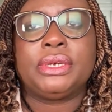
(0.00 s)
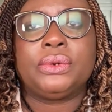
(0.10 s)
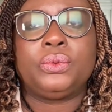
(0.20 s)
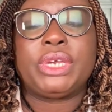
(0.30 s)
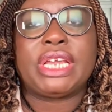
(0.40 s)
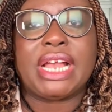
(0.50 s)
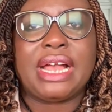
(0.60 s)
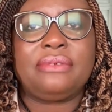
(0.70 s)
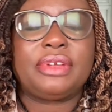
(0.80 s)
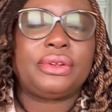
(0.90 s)
we
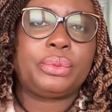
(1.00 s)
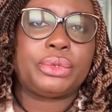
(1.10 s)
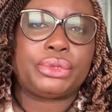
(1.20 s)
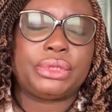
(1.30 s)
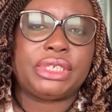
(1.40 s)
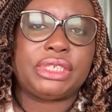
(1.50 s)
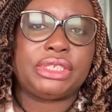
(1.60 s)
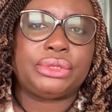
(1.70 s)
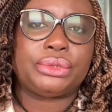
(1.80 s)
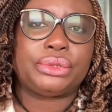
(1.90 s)
have an opportunity
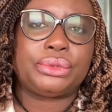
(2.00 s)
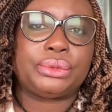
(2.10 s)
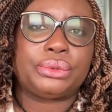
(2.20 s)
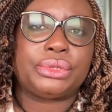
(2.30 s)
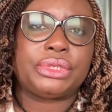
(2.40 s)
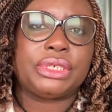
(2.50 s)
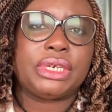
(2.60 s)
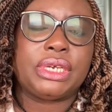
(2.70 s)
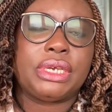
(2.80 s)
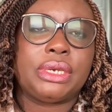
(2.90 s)
to choose
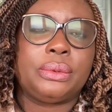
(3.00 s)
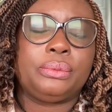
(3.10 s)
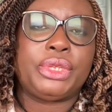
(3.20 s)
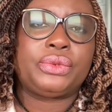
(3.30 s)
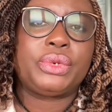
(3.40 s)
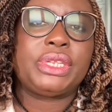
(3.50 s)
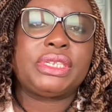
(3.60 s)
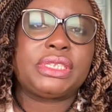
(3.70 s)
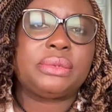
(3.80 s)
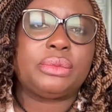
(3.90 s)
between
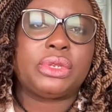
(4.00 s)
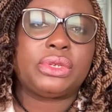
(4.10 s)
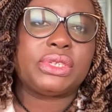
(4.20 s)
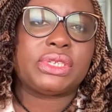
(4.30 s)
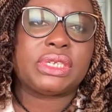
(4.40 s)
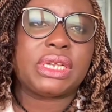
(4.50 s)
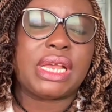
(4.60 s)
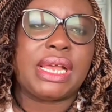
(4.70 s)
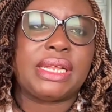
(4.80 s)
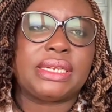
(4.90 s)
stimulus
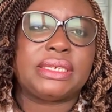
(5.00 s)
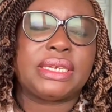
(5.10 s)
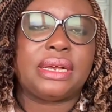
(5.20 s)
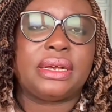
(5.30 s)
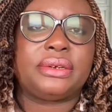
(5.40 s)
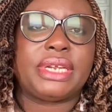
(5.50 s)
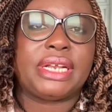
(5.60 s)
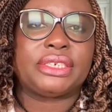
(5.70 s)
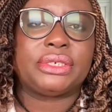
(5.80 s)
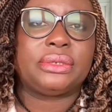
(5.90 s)
and our
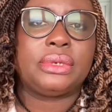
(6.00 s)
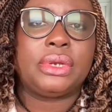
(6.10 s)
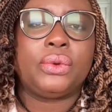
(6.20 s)
reaction.